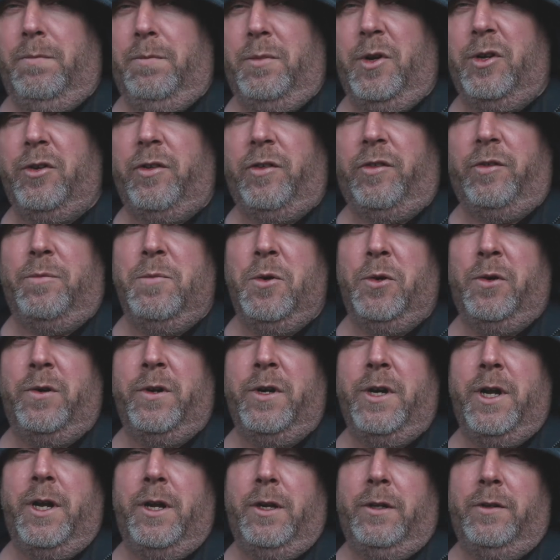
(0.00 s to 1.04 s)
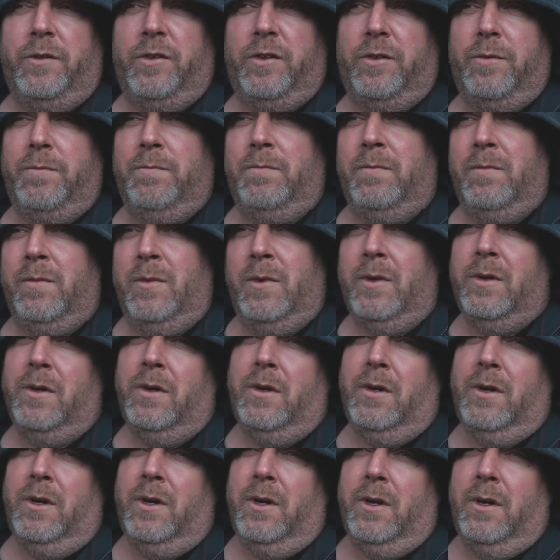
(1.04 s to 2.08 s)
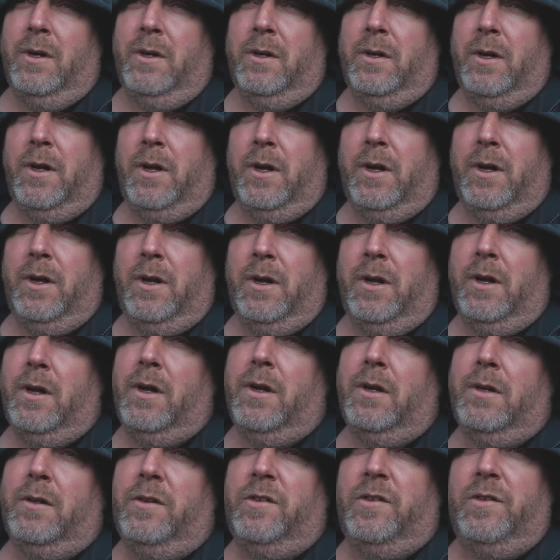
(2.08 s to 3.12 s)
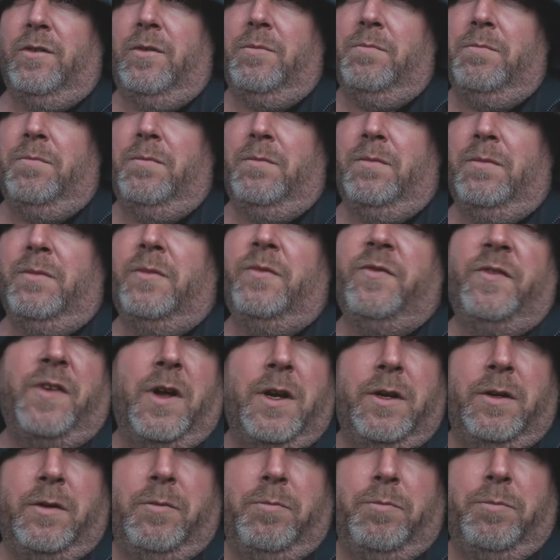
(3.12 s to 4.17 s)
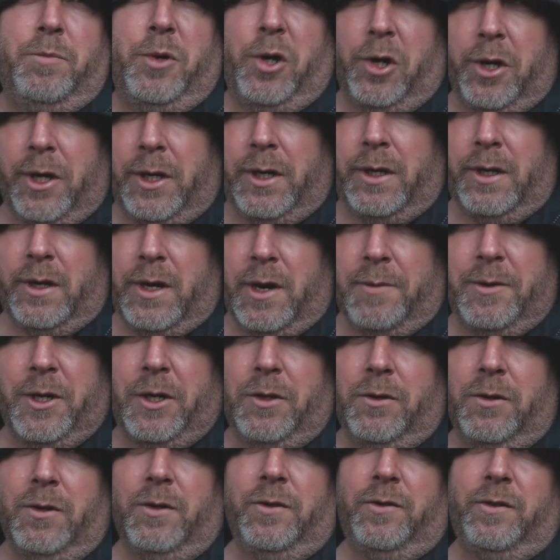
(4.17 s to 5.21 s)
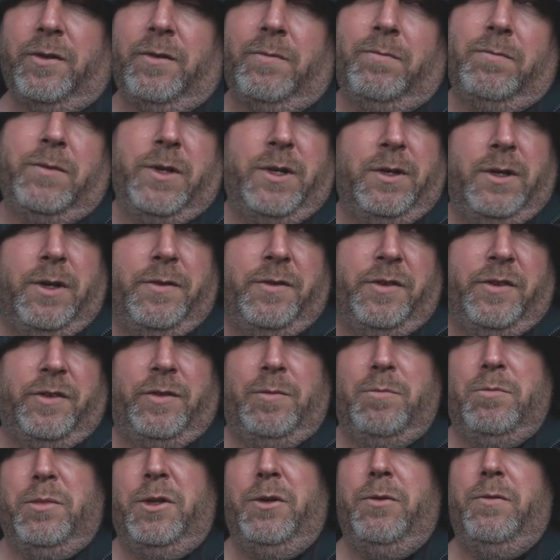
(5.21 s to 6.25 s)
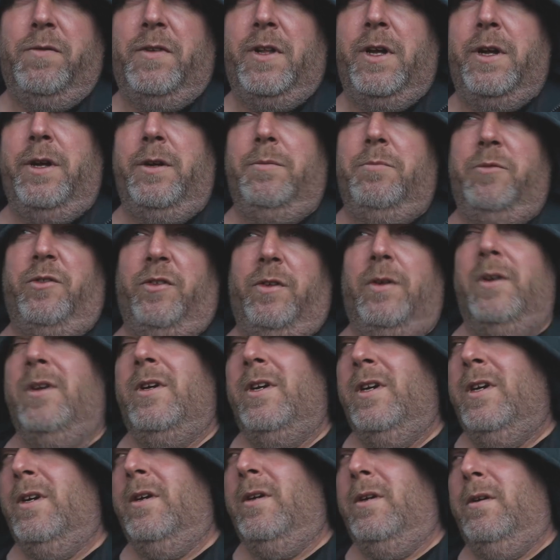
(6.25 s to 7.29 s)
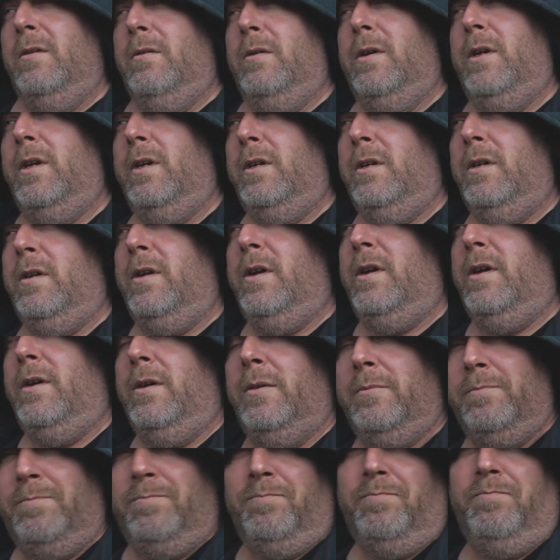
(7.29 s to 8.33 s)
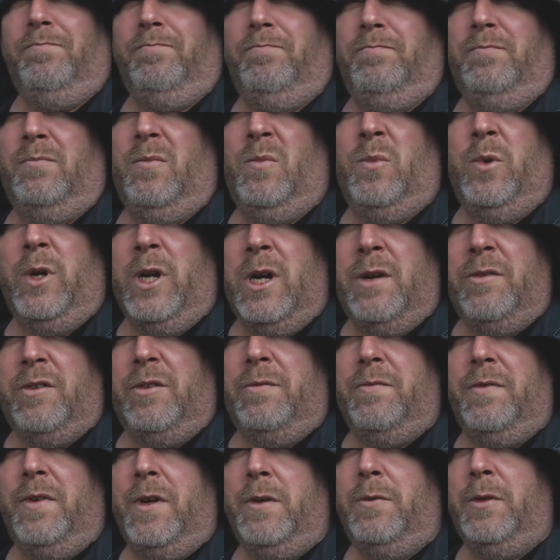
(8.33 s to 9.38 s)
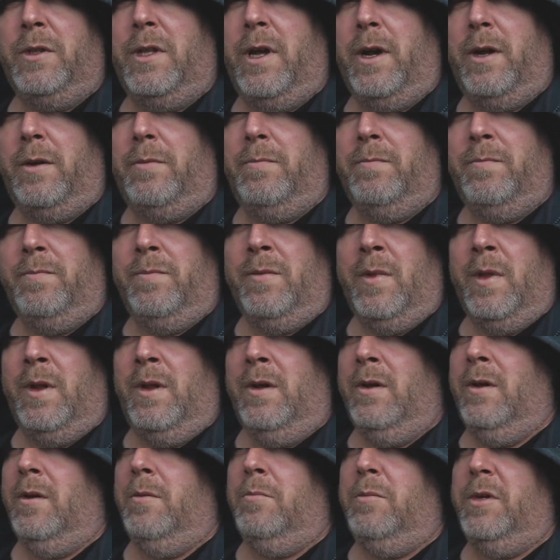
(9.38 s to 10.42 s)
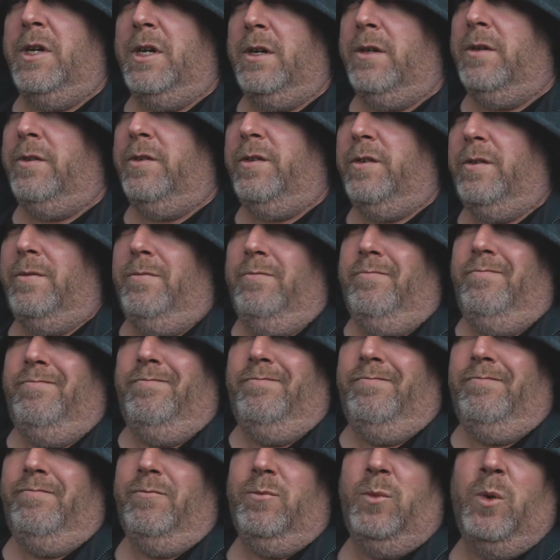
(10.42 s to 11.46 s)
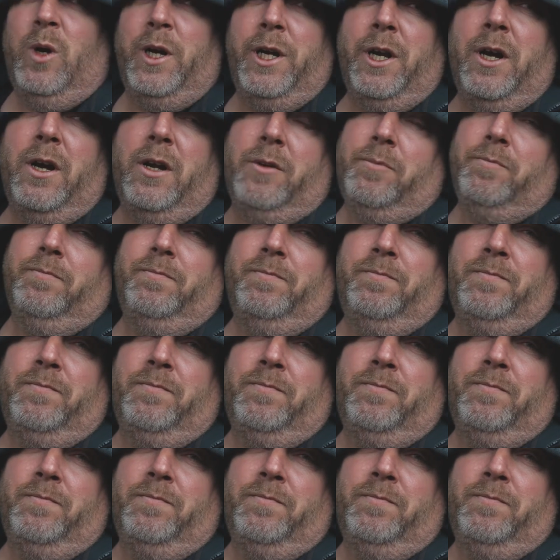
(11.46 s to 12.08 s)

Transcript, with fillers: a bunch of smoke grenades, and some fun burning chemicals that'll give us some blue flames. And uh, we're gonna have some fun with that because why not?